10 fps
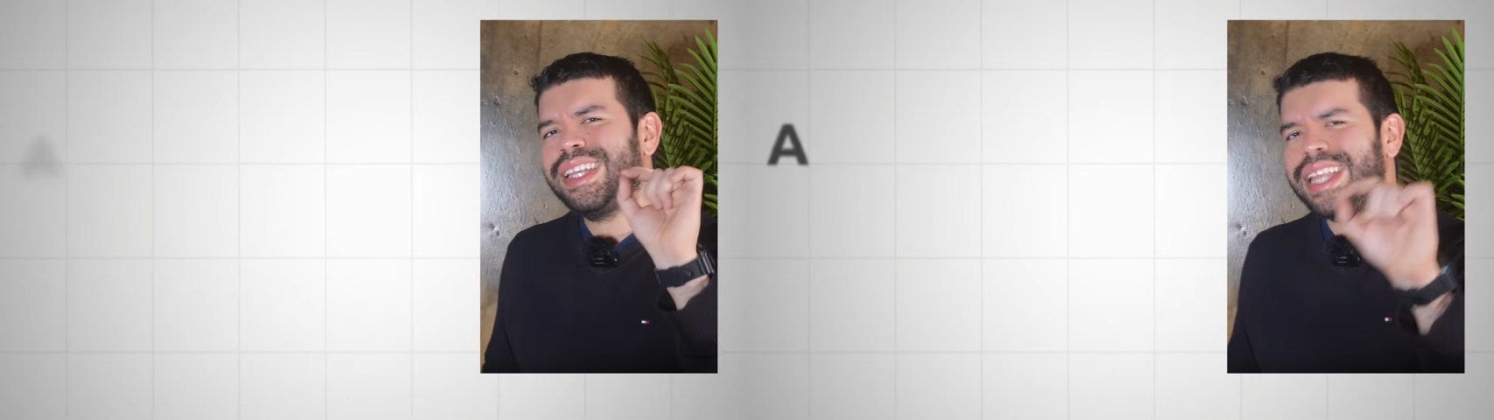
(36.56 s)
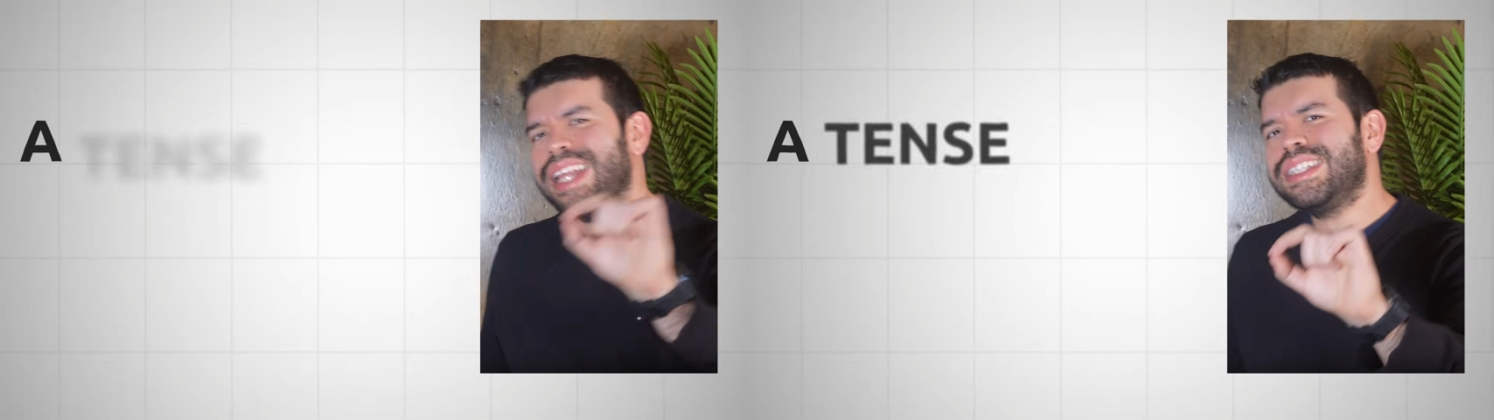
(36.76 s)

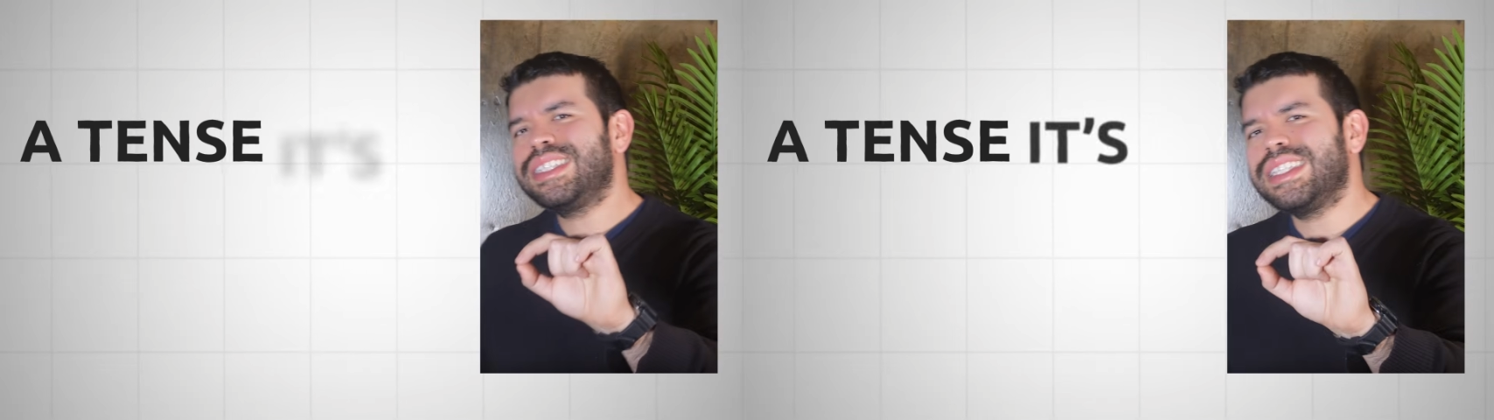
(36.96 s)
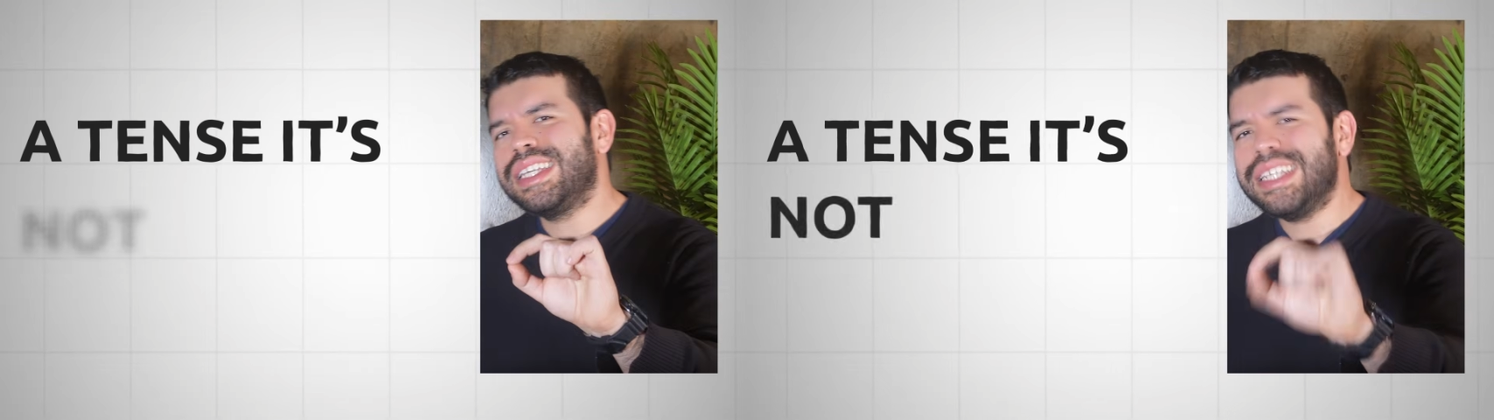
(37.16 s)

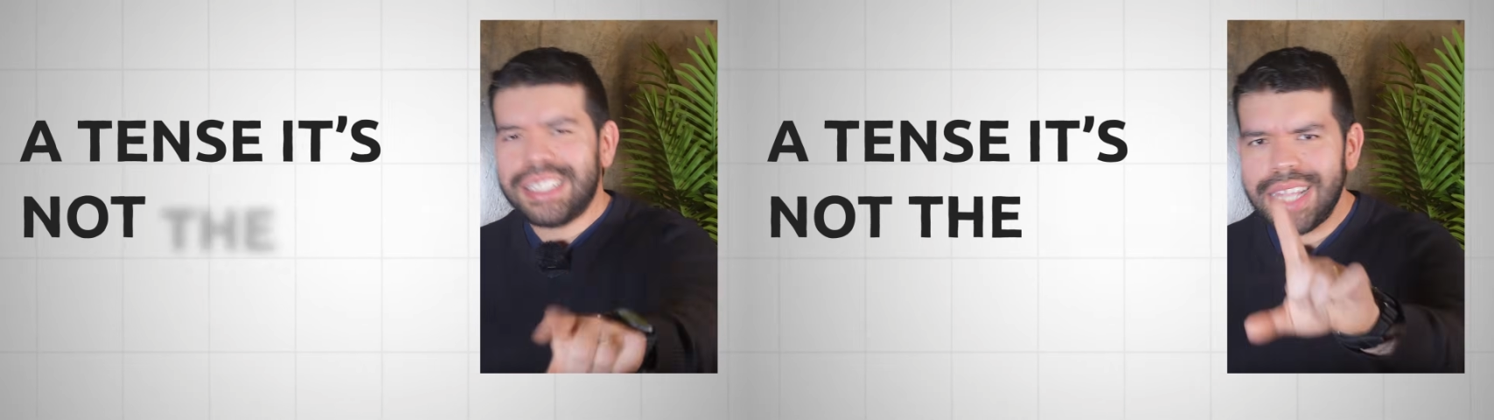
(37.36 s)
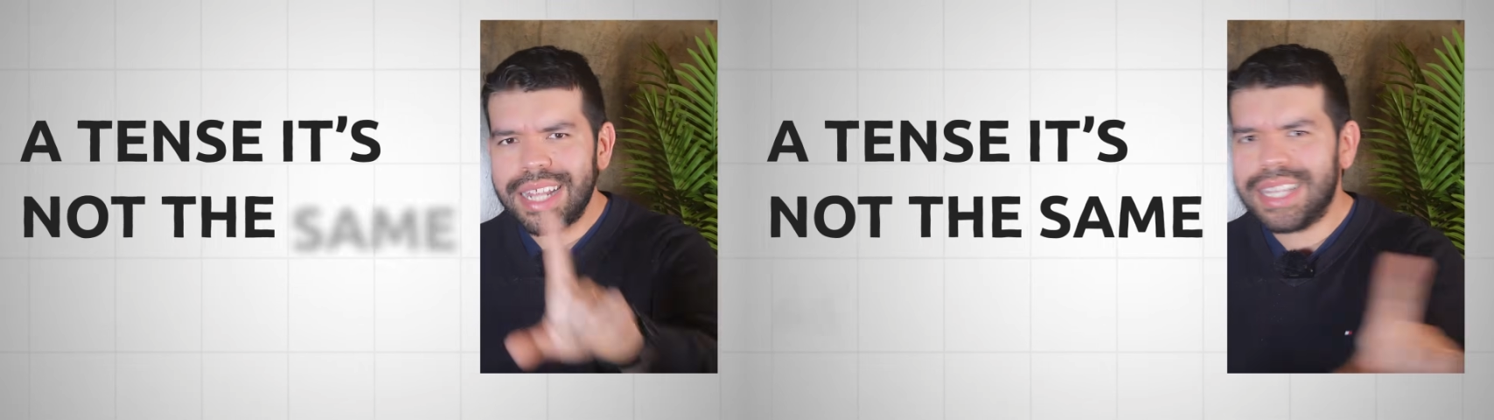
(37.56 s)
tense is
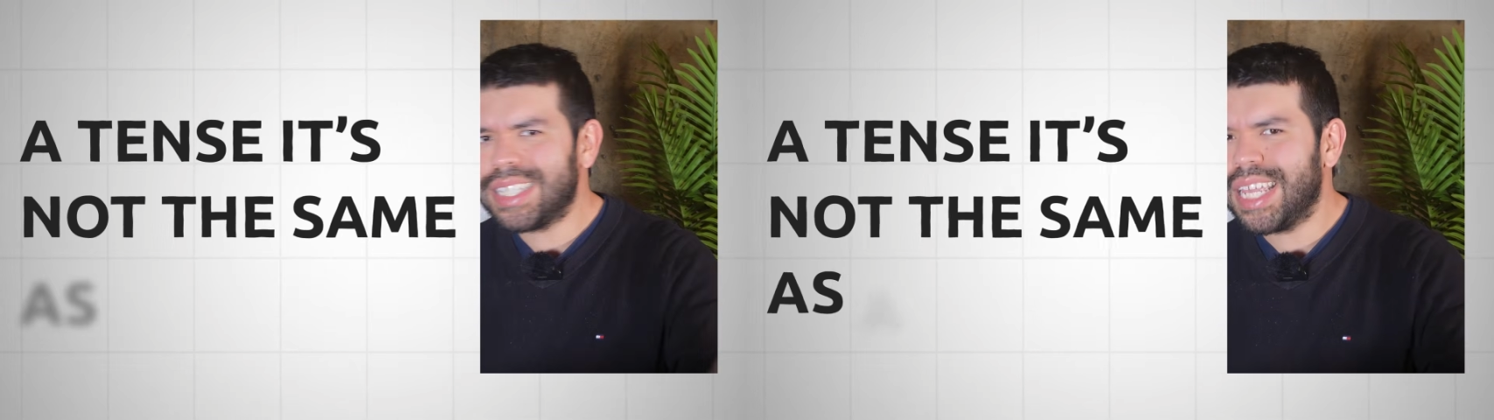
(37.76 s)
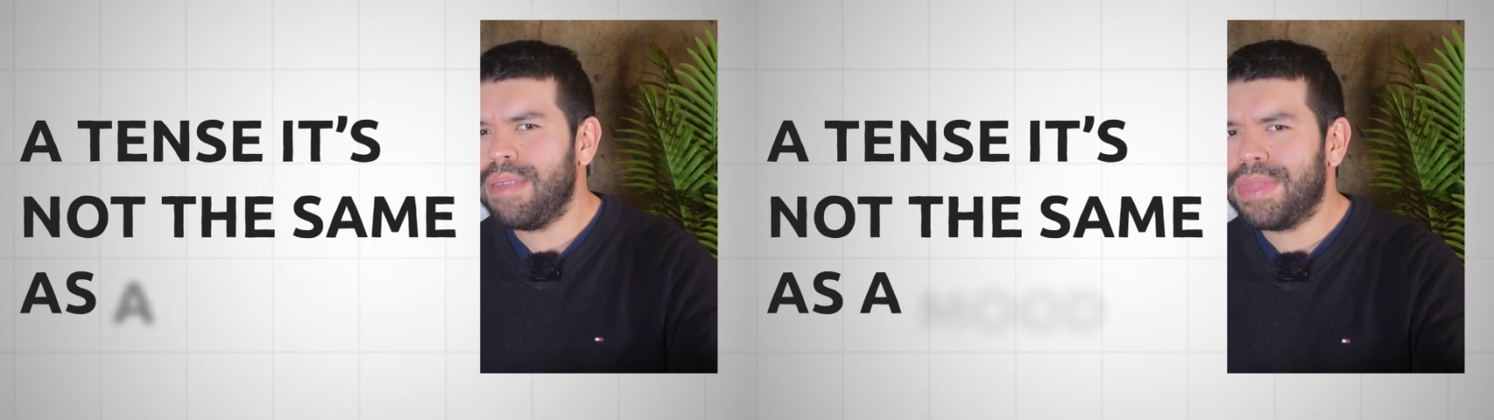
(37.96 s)
not the
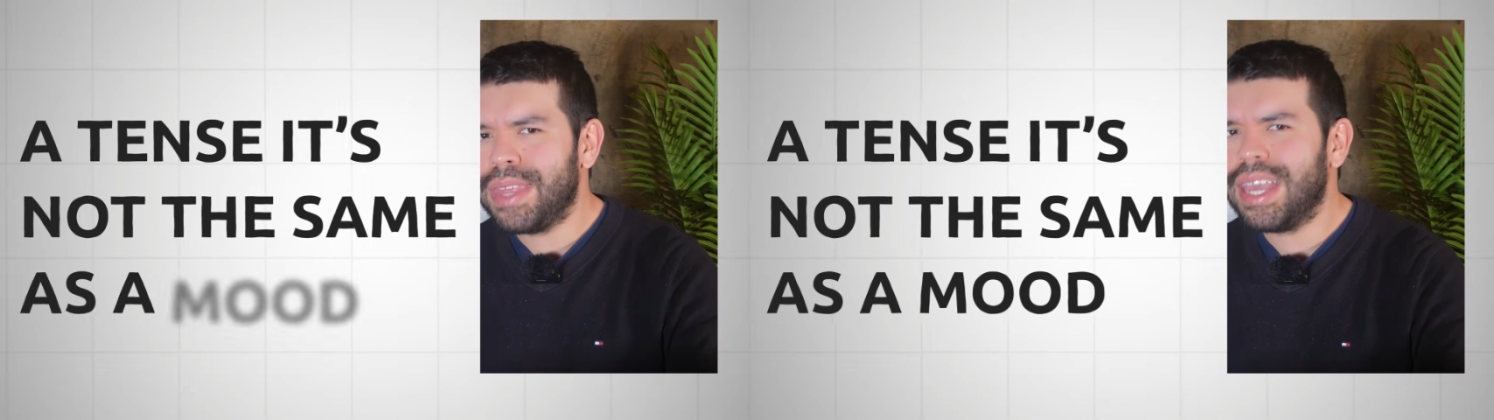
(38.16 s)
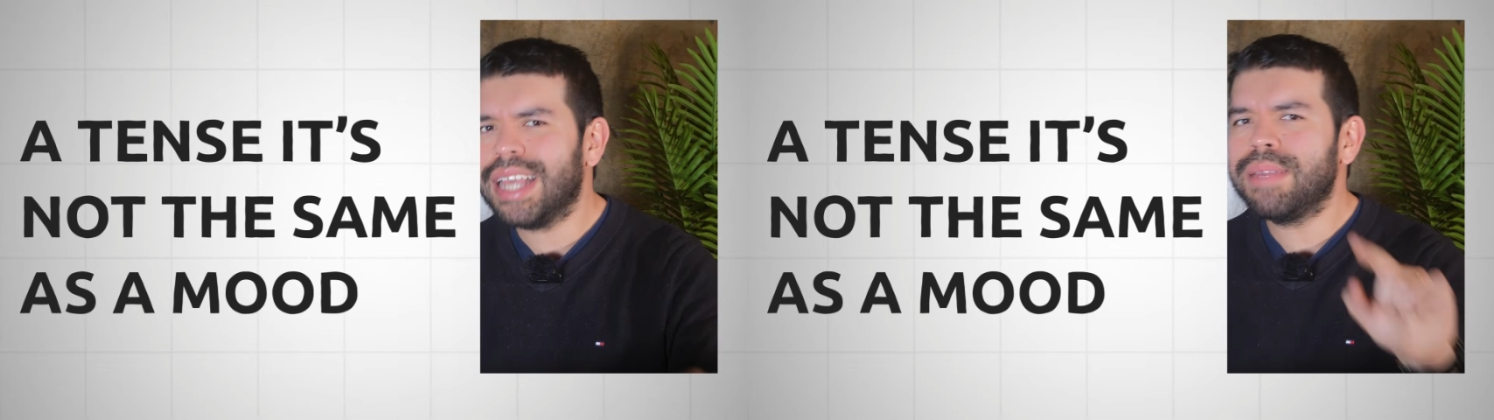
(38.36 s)
same
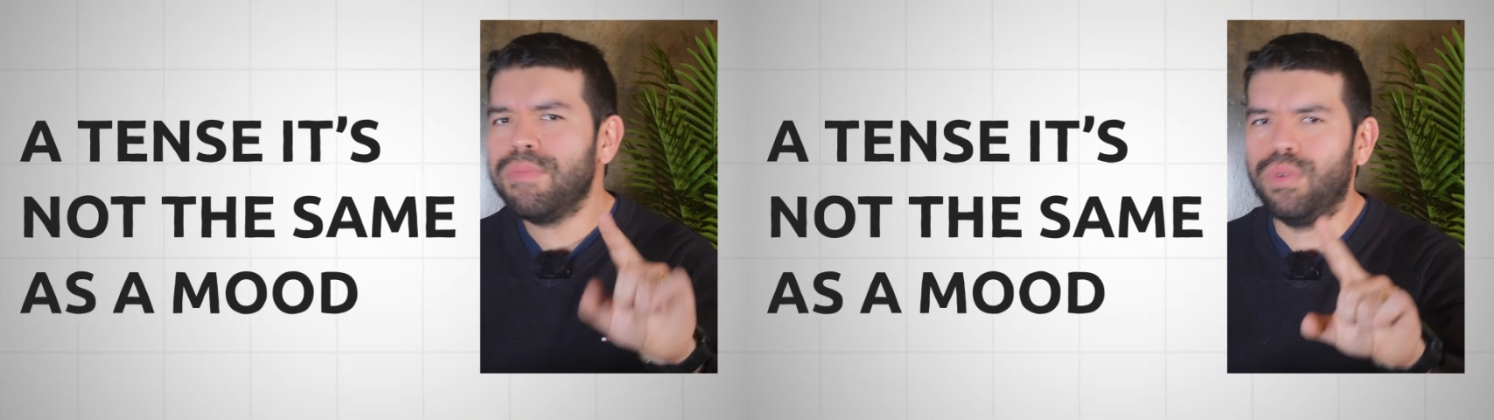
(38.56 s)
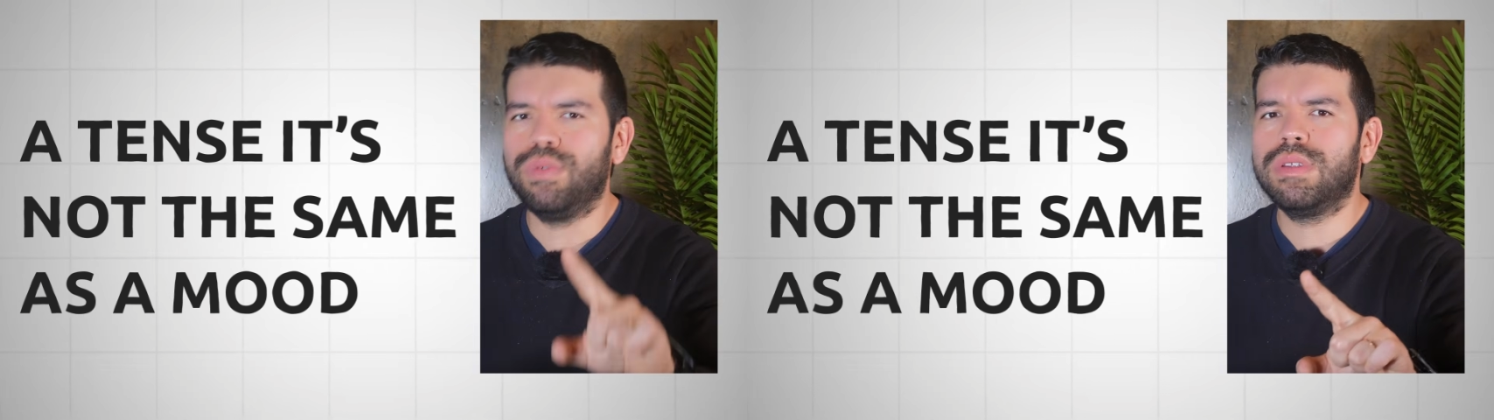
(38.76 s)
thing as a
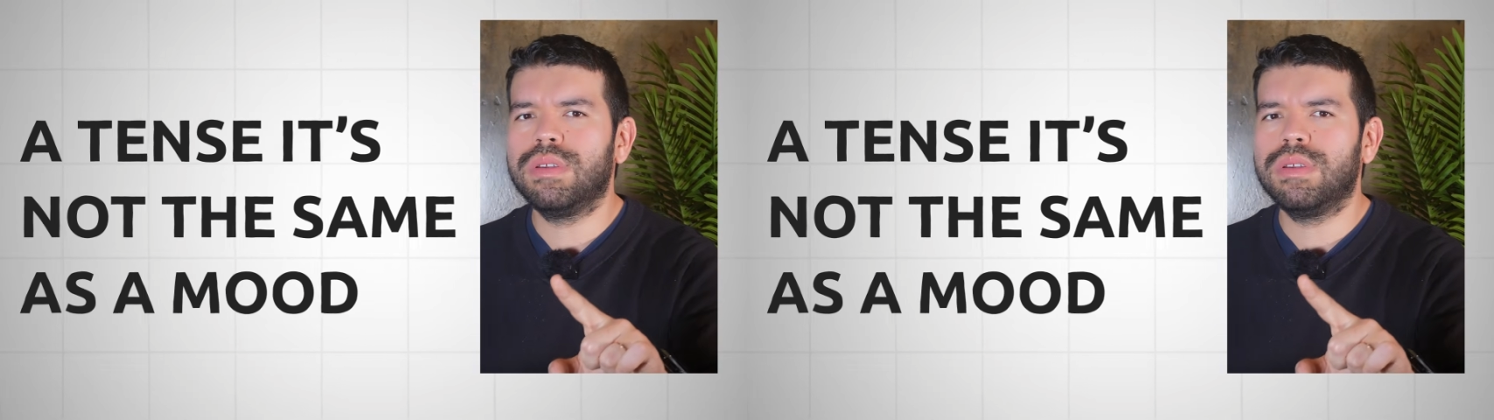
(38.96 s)
mood.